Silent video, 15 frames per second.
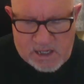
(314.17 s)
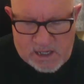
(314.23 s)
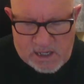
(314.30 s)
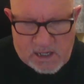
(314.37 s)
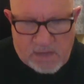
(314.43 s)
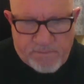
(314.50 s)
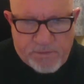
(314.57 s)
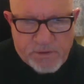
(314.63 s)

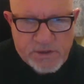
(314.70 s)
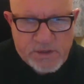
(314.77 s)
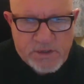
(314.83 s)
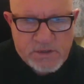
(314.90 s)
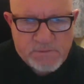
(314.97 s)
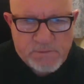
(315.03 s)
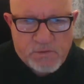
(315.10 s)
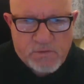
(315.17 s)
I'm pushing this
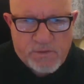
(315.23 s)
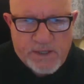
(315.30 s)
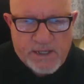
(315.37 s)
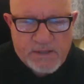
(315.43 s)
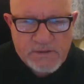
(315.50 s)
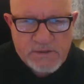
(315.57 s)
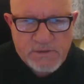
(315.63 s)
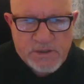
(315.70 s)
pawn now,
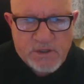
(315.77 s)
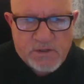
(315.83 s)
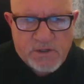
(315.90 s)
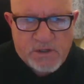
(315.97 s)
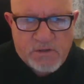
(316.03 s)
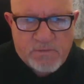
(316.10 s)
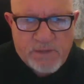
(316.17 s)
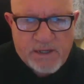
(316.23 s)
so he's got to
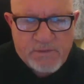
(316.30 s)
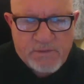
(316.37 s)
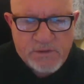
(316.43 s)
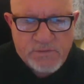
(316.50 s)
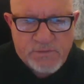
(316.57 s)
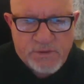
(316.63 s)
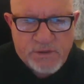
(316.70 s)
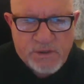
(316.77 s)
go back with his
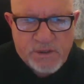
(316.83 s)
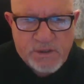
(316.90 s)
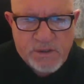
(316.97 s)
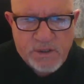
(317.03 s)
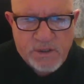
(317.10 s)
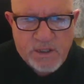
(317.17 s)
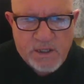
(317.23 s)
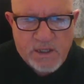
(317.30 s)
rook.
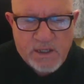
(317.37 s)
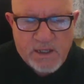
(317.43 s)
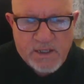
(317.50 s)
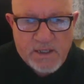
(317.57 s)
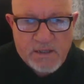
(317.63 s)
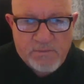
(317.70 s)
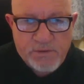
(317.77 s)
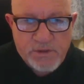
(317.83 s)
And
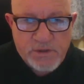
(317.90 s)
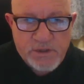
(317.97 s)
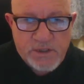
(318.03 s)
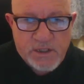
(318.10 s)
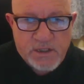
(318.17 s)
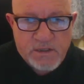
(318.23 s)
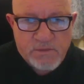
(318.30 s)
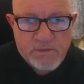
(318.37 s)
then pushing the
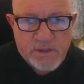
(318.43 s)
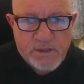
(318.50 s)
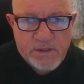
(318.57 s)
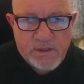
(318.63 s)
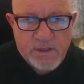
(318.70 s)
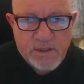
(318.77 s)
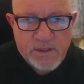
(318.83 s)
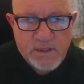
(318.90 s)
other one.
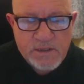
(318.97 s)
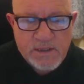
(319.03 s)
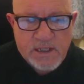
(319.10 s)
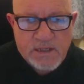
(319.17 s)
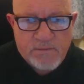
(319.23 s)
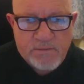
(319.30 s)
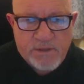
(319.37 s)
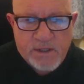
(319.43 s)
It's
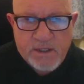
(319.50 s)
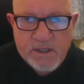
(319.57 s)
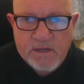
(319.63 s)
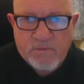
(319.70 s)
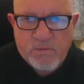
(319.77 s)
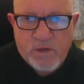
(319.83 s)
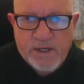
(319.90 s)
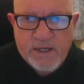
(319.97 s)
getting behind. I'm
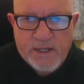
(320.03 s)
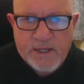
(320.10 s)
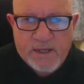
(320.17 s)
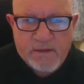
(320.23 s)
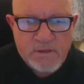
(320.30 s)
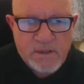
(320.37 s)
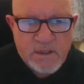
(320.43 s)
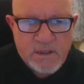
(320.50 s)
winning now.
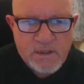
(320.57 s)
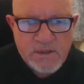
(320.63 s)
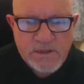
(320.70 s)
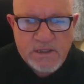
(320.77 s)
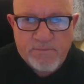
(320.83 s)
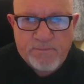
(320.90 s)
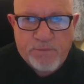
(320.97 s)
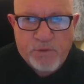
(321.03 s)

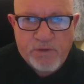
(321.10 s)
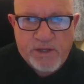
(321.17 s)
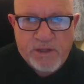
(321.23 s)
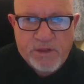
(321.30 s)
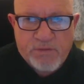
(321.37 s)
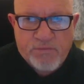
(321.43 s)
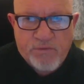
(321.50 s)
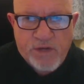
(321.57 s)

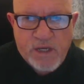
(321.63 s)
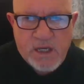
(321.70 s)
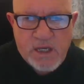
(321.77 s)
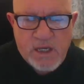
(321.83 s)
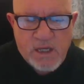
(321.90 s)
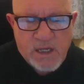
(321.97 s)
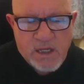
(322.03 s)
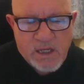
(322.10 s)
7.3
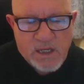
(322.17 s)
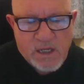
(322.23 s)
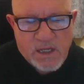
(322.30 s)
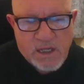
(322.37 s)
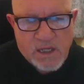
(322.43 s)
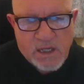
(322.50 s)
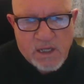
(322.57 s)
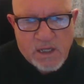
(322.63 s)

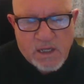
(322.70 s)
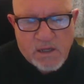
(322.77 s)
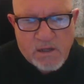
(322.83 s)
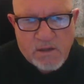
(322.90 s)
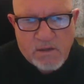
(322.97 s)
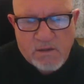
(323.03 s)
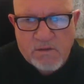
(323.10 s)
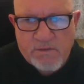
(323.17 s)

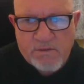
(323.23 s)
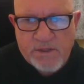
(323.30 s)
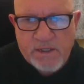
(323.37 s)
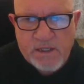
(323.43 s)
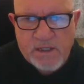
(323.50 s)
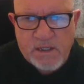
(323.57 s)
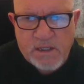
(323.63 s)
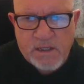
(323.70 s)
on the